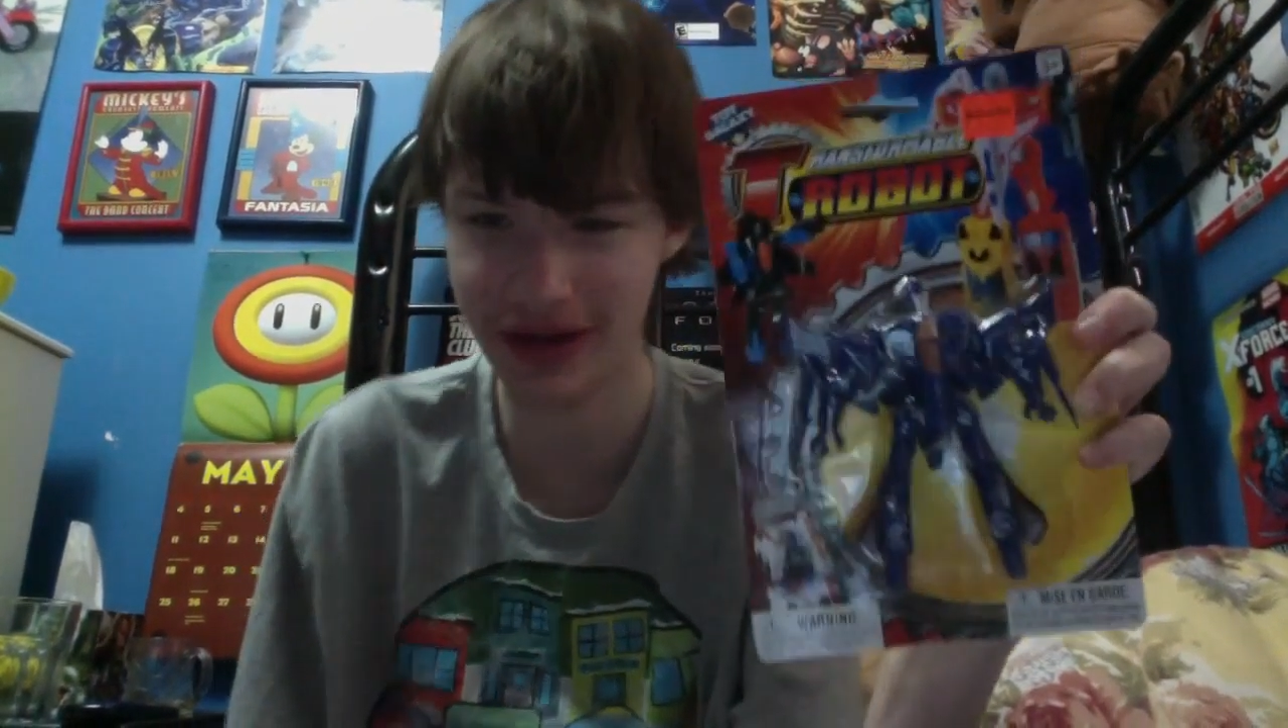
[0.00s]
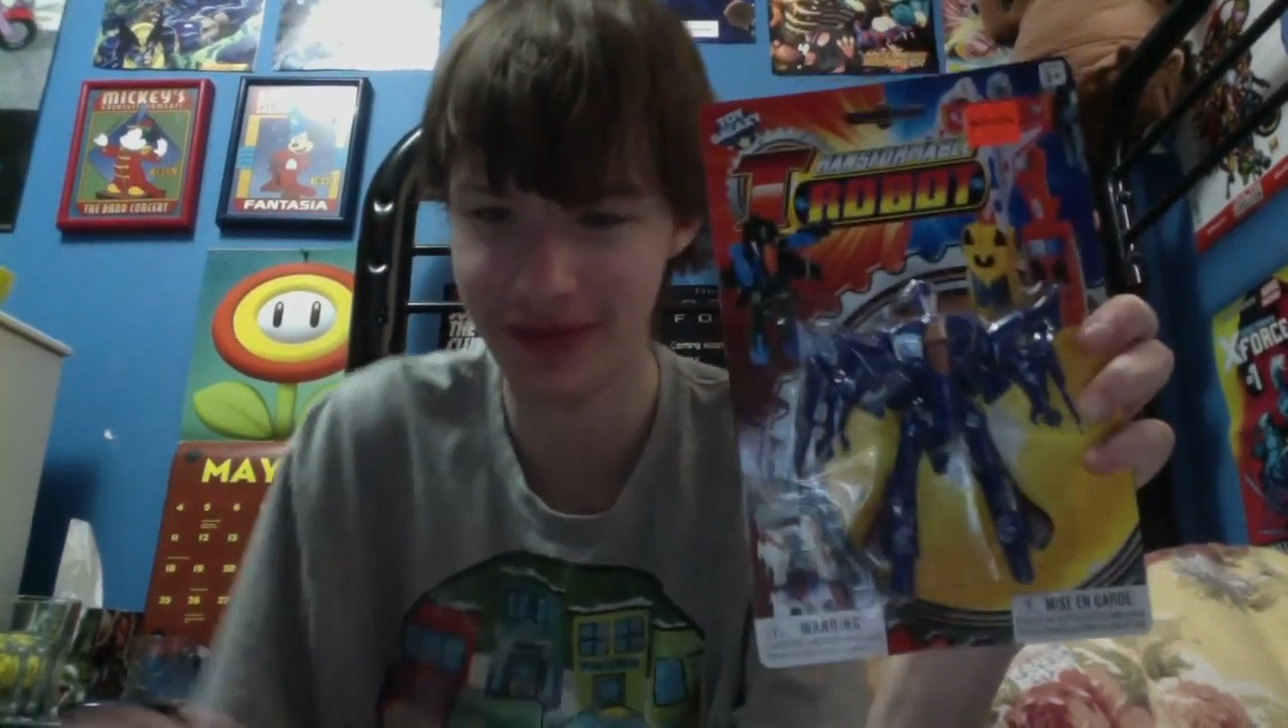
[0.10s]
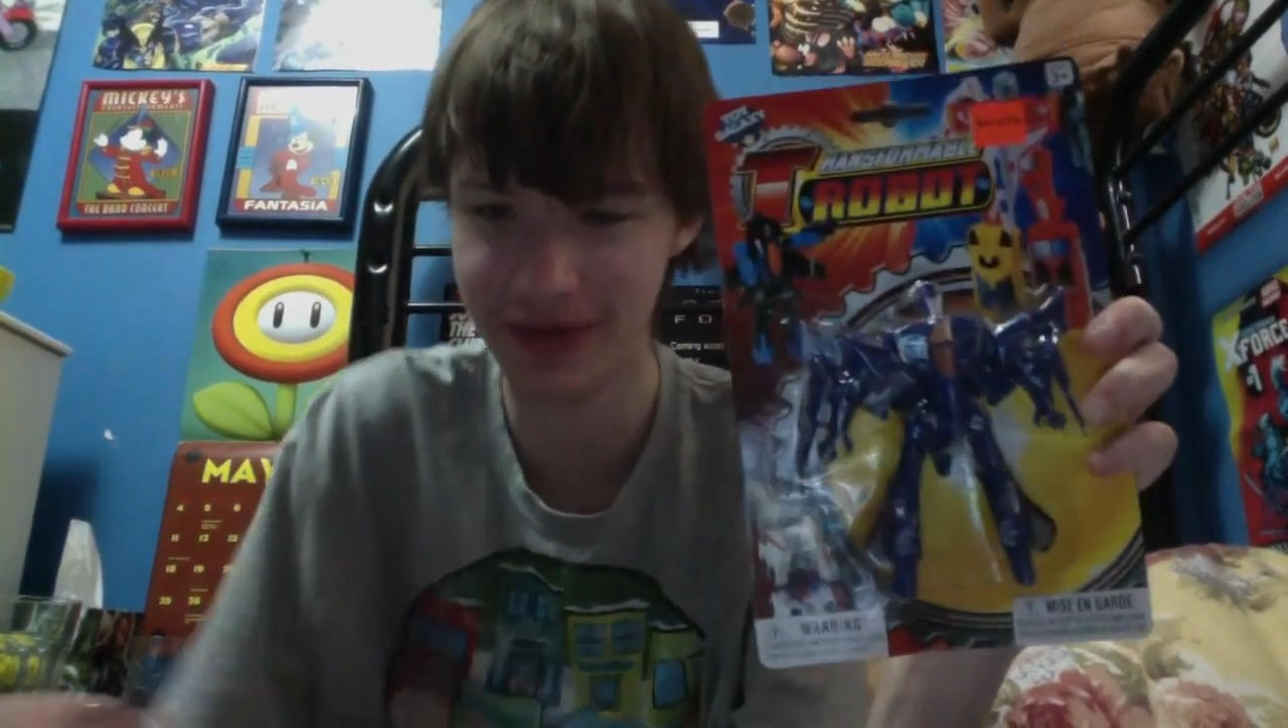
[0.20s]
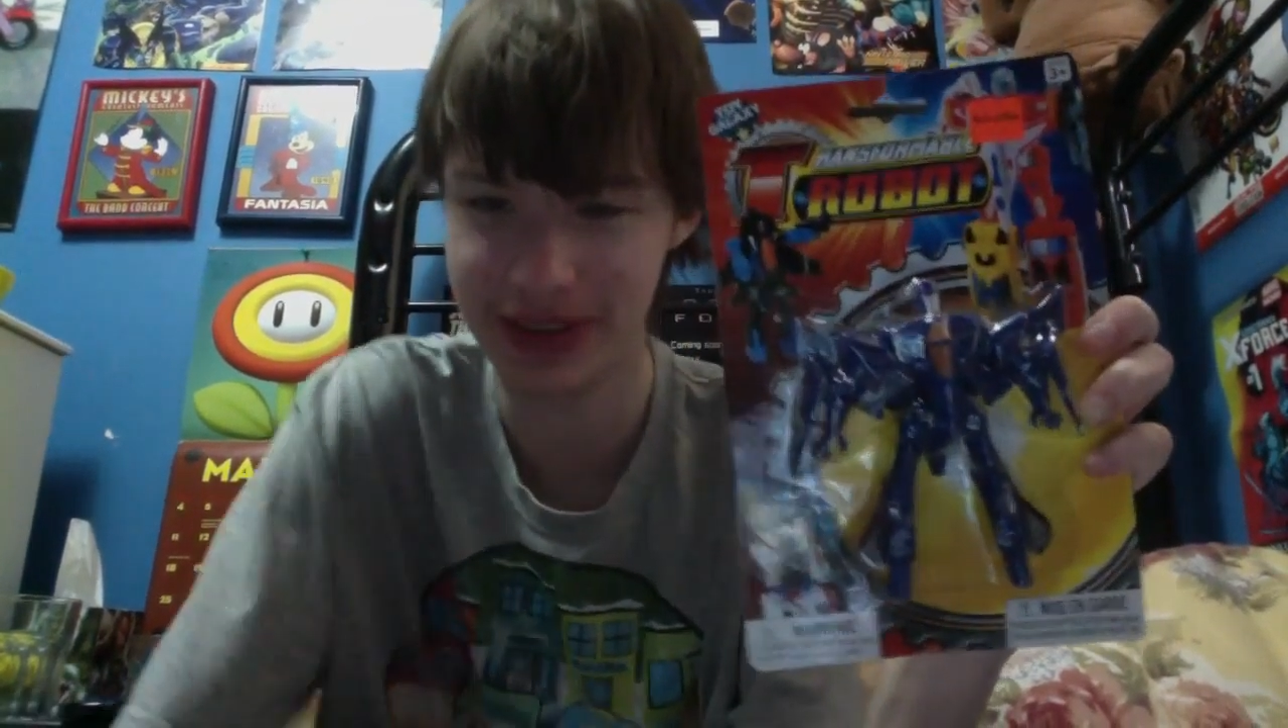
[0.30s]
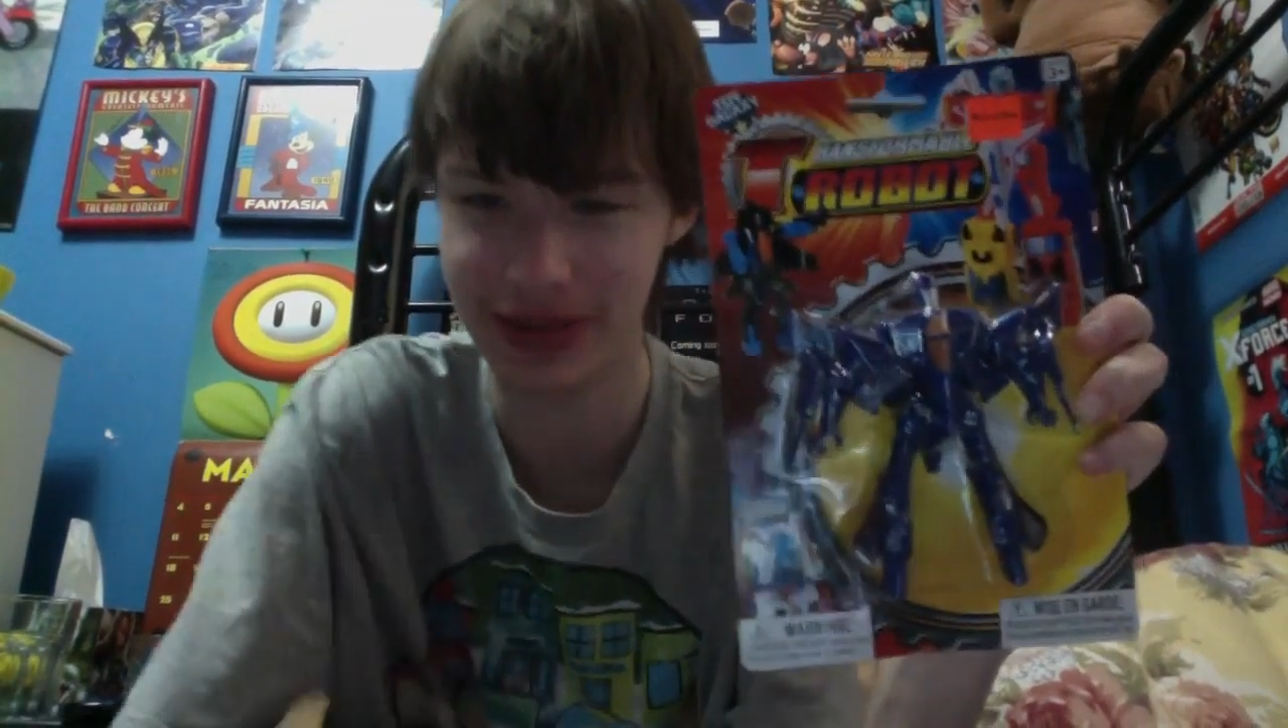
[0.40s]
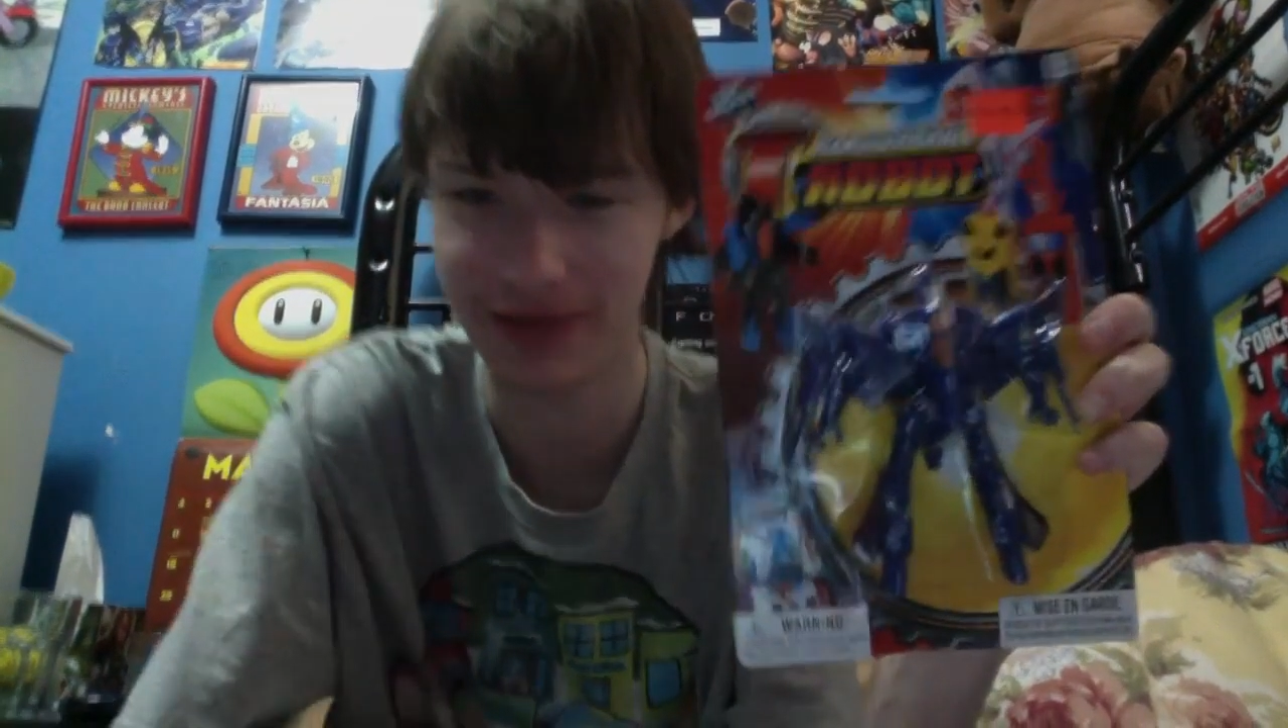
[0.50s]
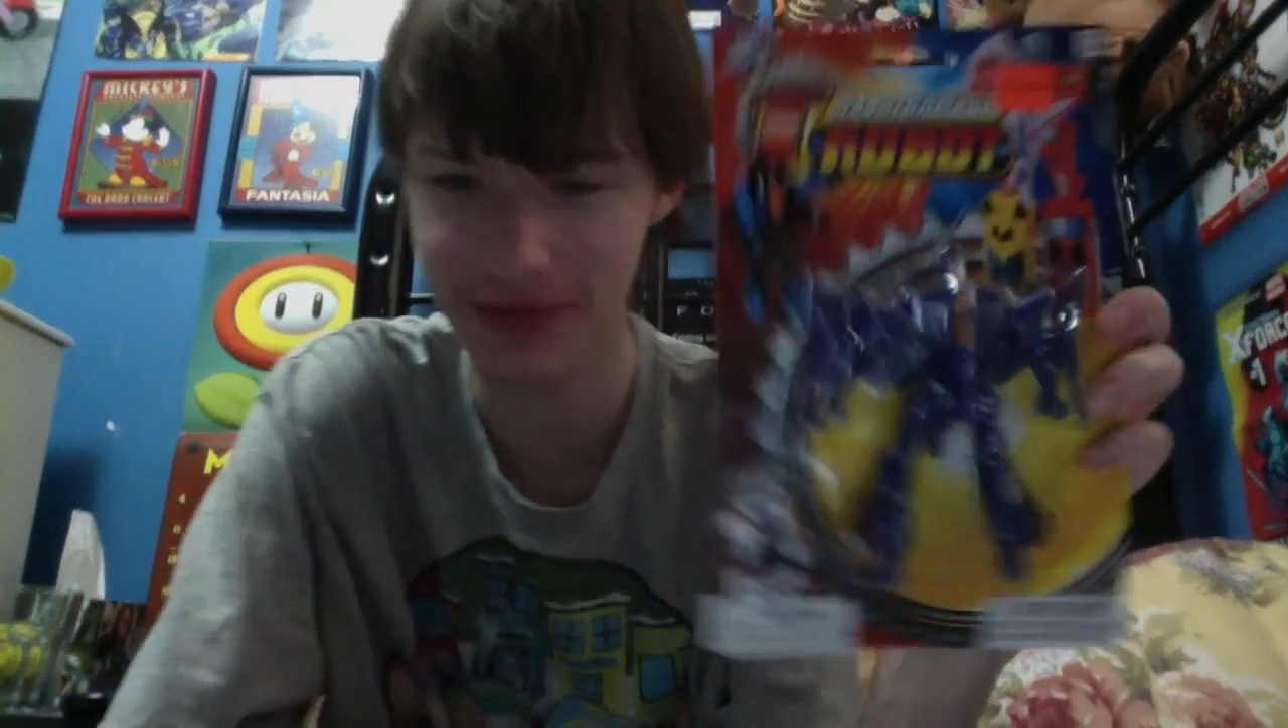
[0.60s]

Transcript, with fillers: version of